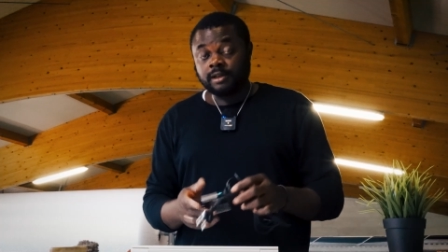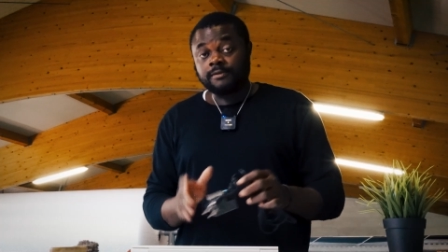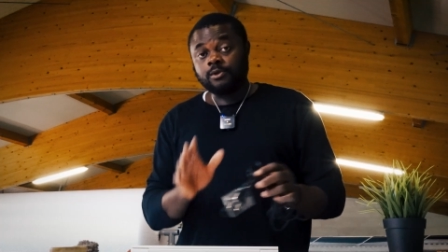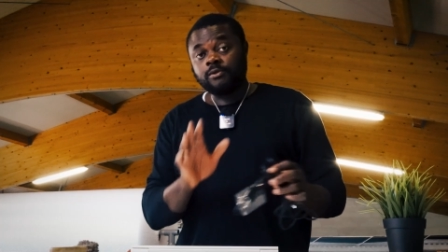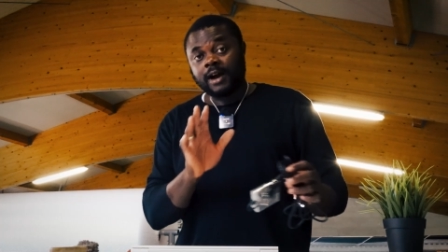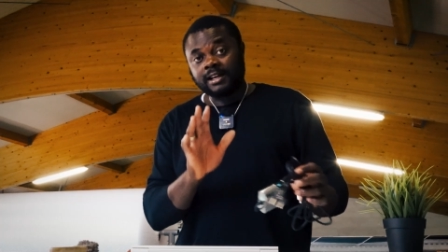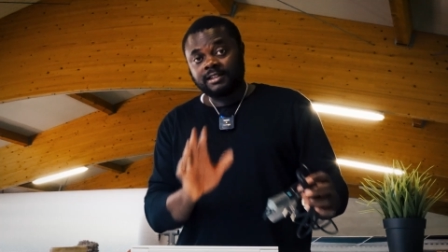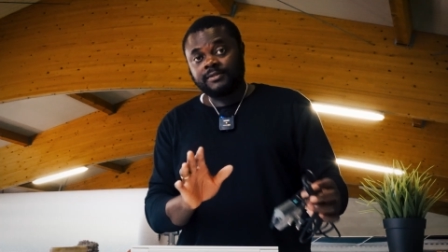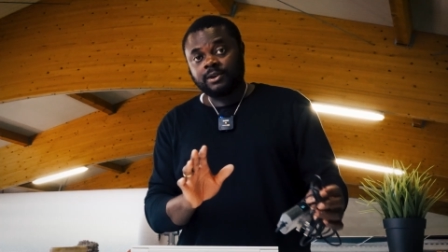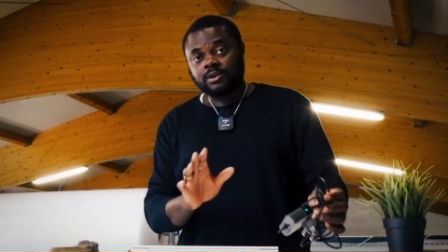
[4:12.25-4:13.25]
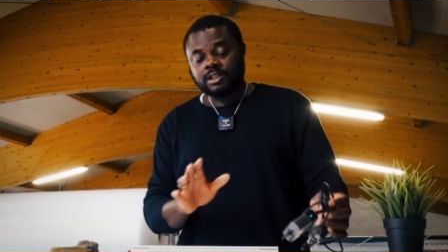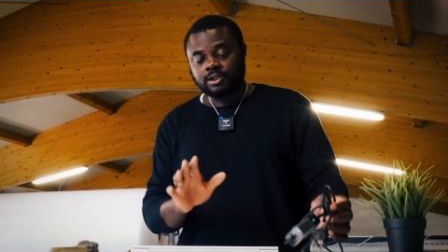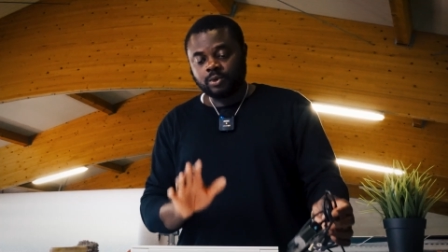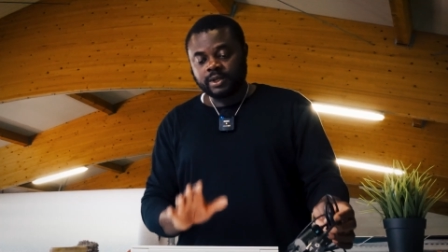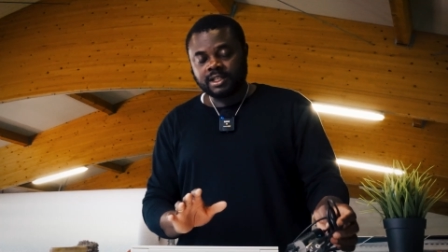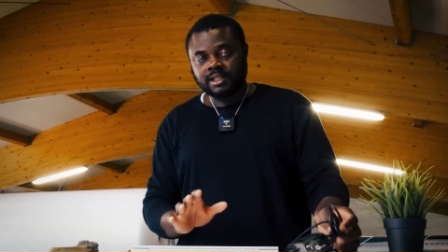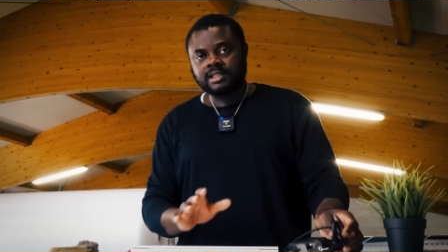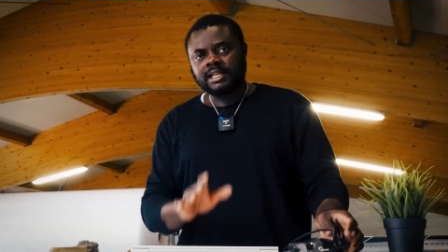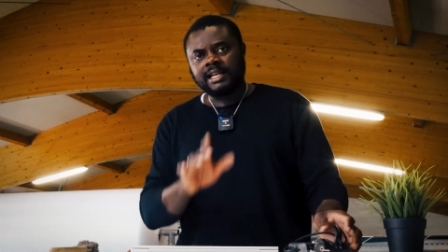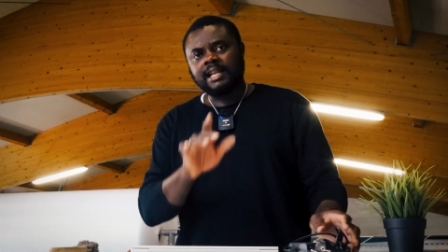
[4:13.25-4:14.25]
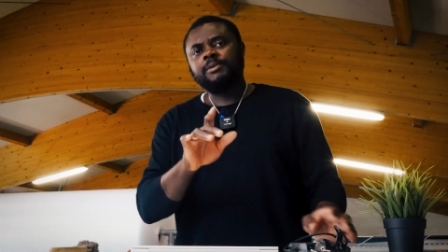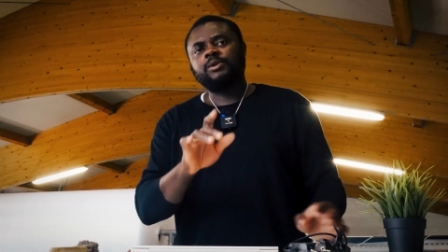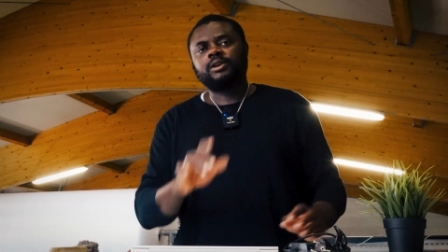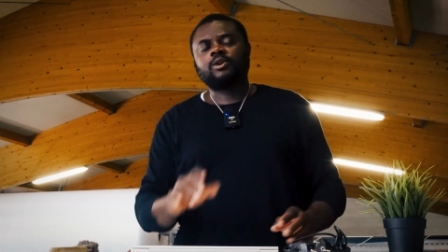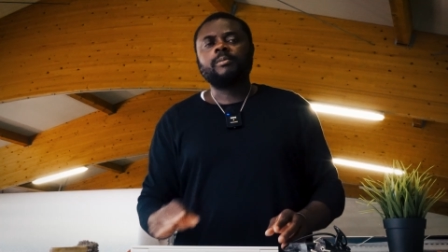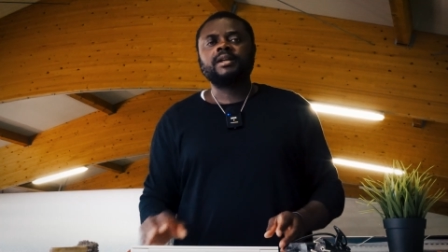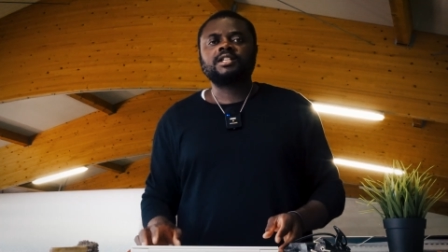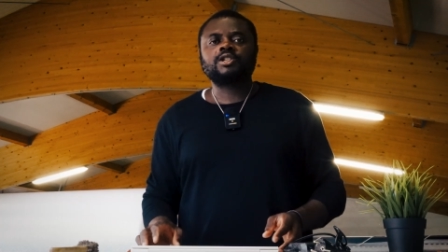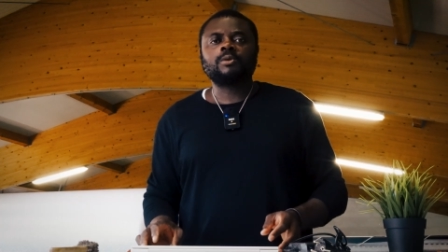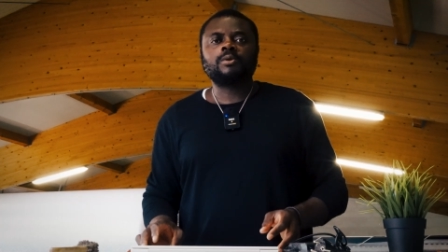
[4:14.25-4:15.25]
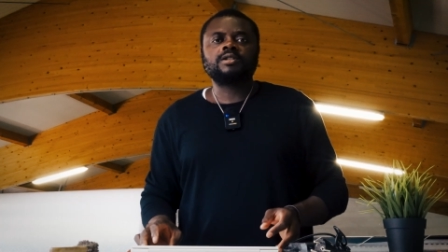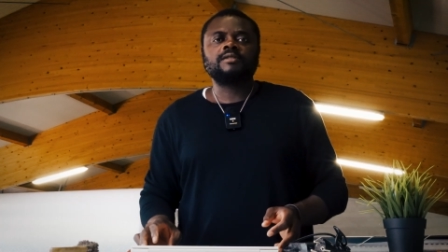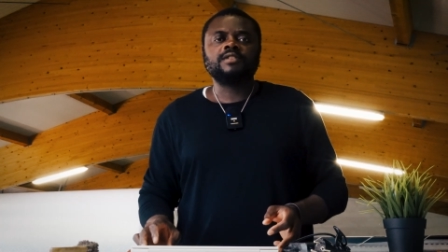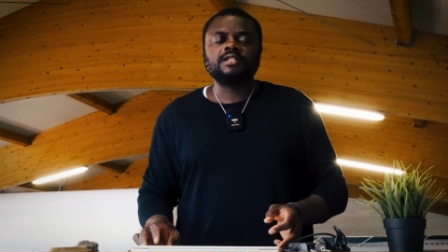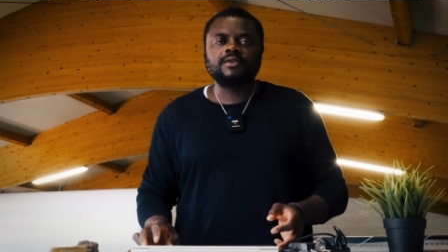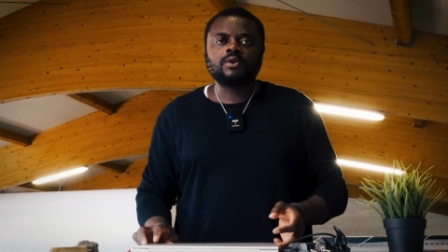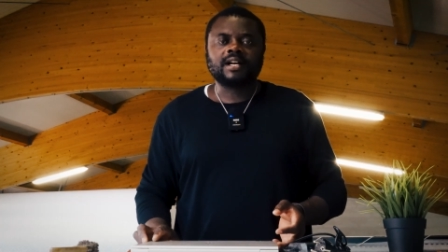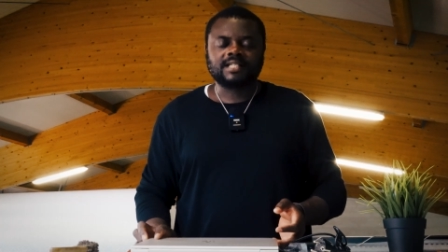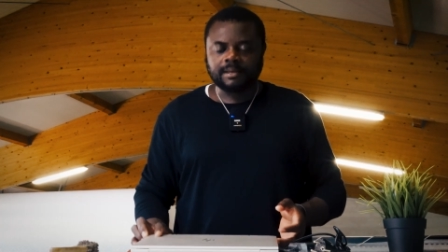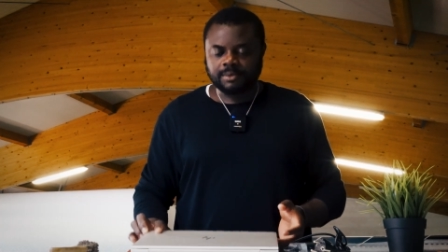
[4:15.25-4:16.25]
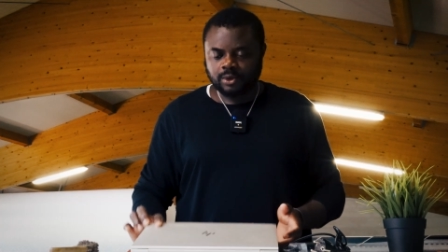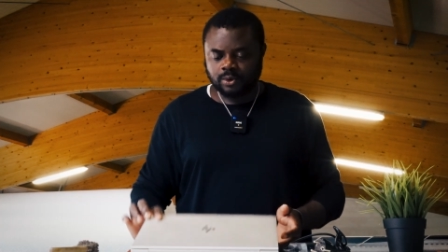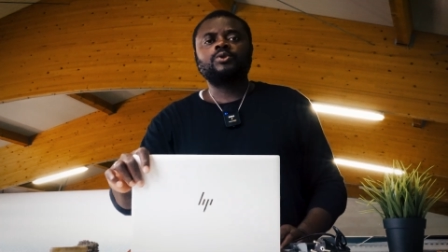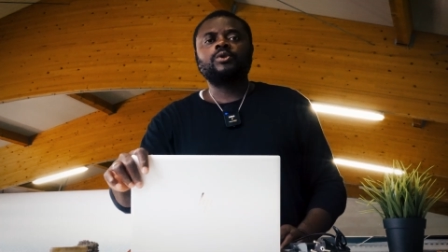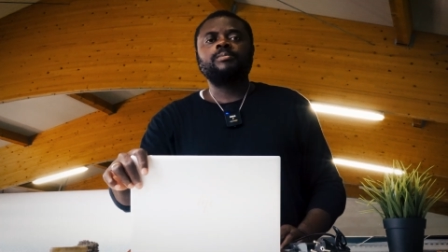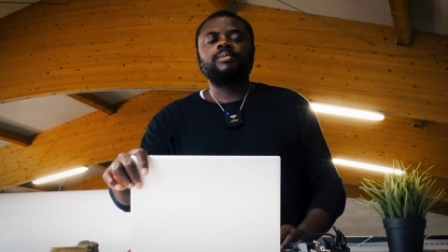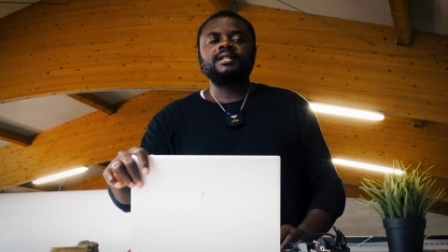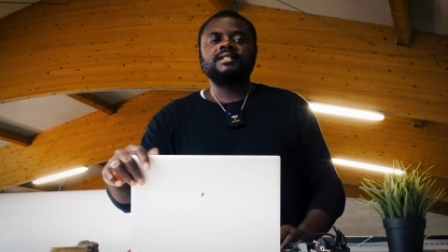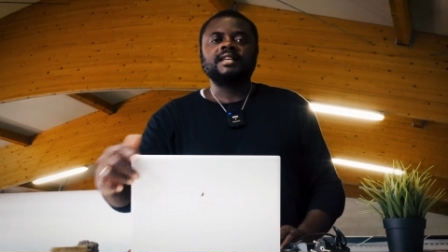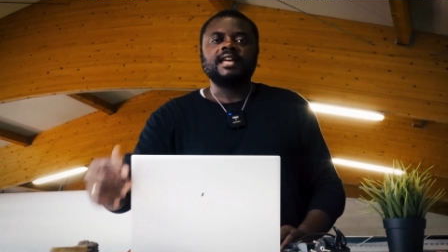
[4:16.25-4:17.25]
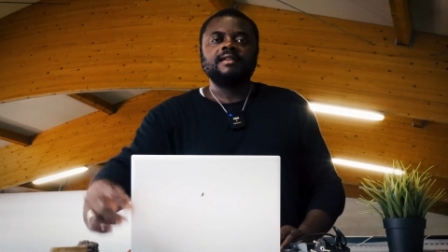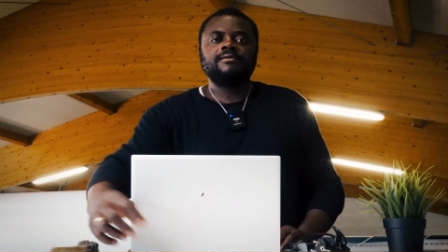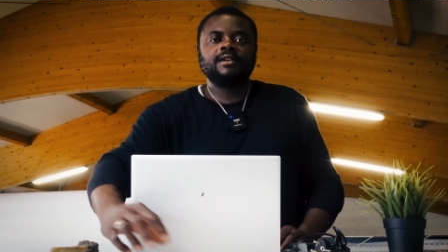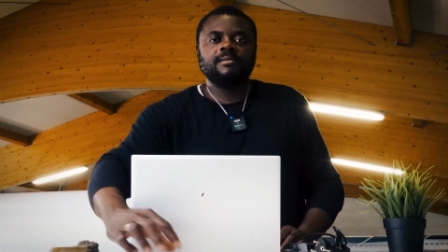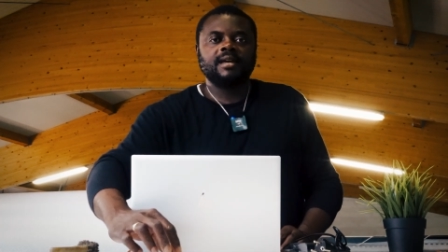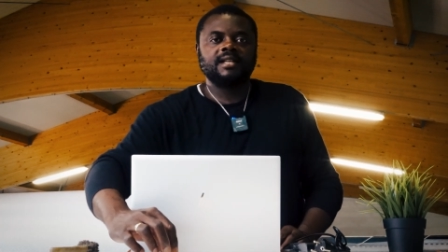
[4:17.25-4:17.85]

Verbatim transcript: If you've had difficulties doing this, let me know in the comment section. But if this video has helped you to replace the NVMe